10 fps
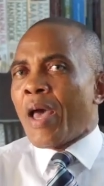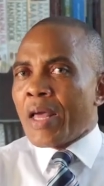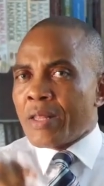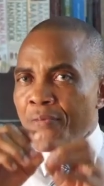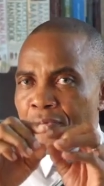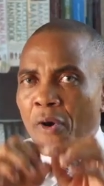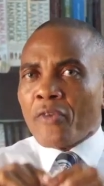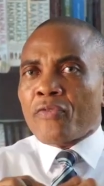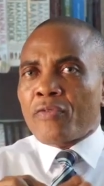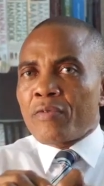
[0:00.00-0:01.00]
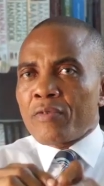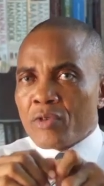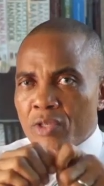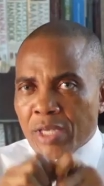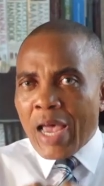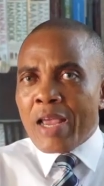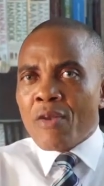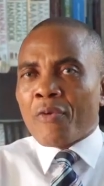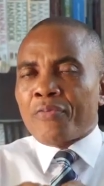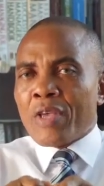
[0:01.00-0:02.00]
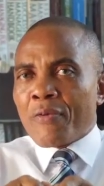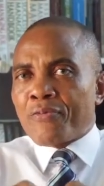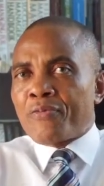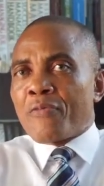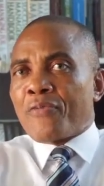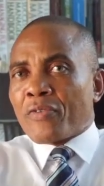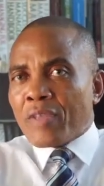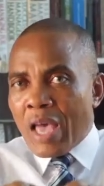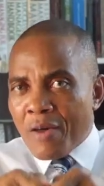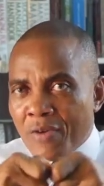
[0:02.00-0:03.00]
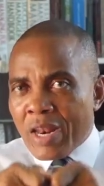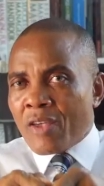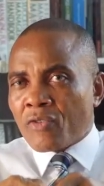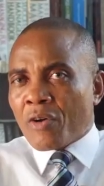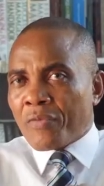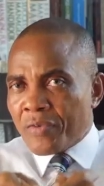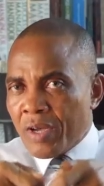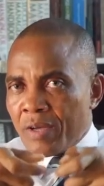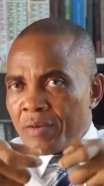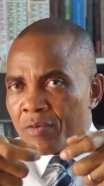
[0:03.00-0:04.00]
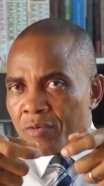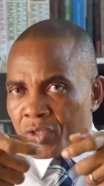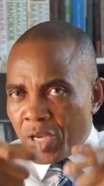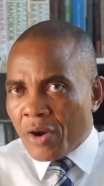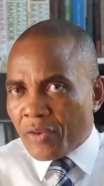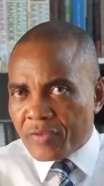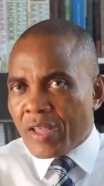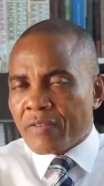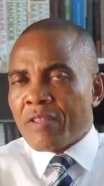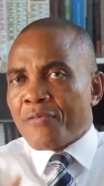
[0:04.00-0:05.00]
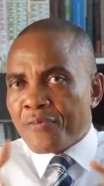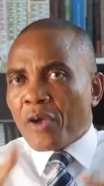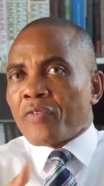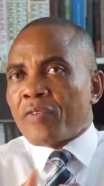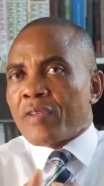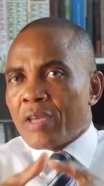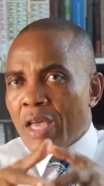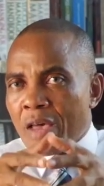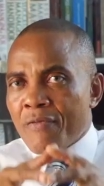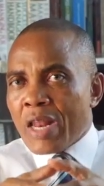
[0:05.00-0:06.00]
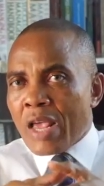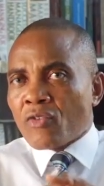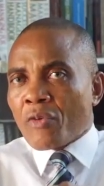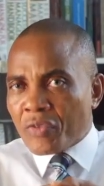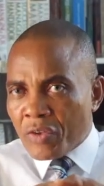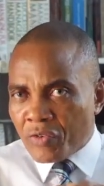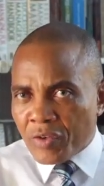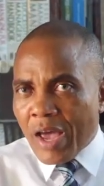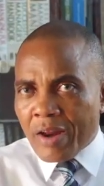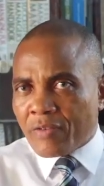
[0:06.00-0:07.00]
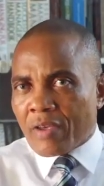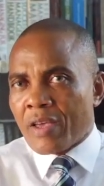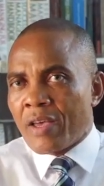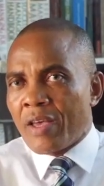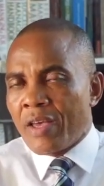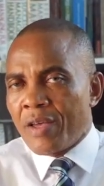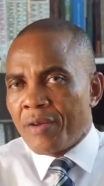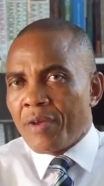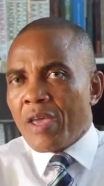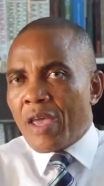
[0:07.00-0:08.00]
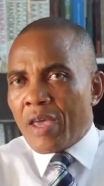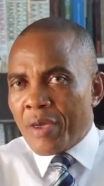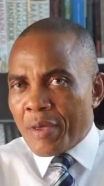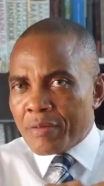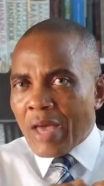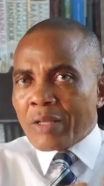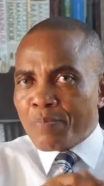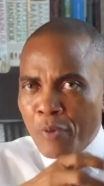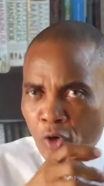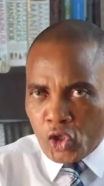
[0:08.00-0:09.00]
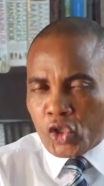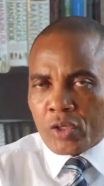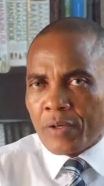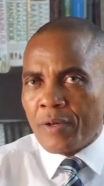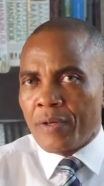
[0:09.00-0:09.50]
And the first sign of the, the first evidence of seriousness, the first evidence of sincerity in that push